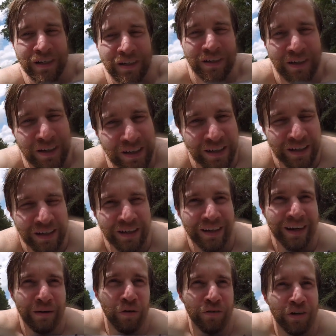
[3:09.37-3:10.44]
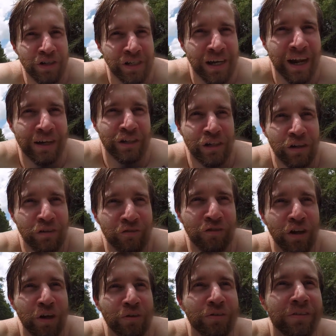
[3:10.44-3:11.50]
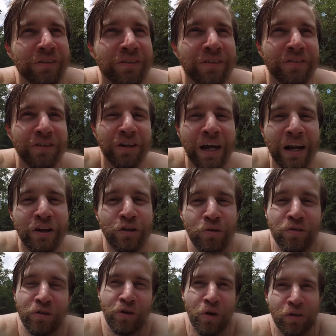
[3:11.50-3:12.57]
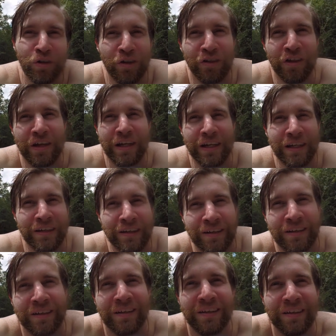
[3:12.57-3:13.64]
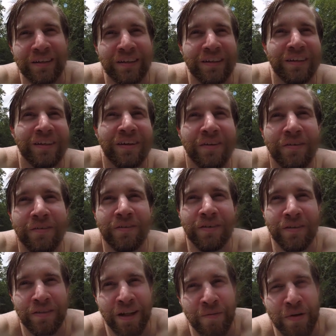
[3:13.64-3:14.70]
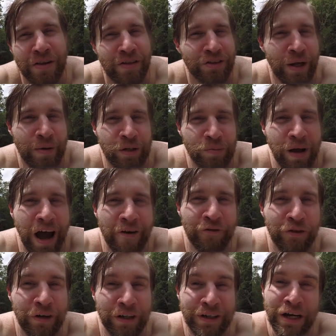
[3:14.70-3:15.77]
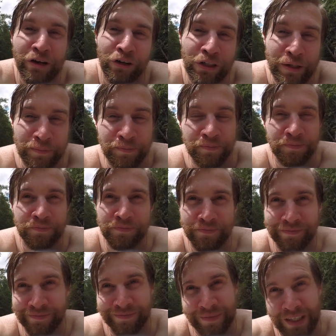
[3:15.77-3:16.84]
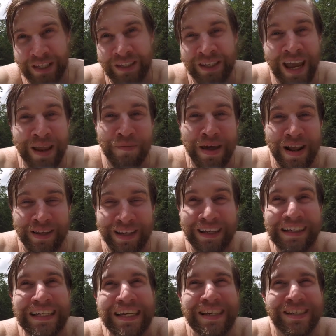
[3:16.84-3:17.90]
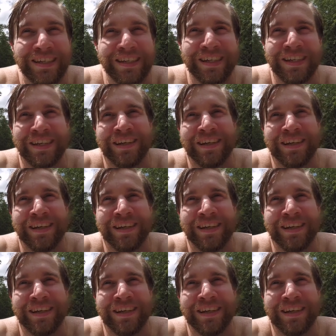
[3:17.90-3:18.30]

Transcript: I'm over here just kind of chilling, floating. They're kind of doing their own little thing. They've been in the same spot for nearly ten minutes at least.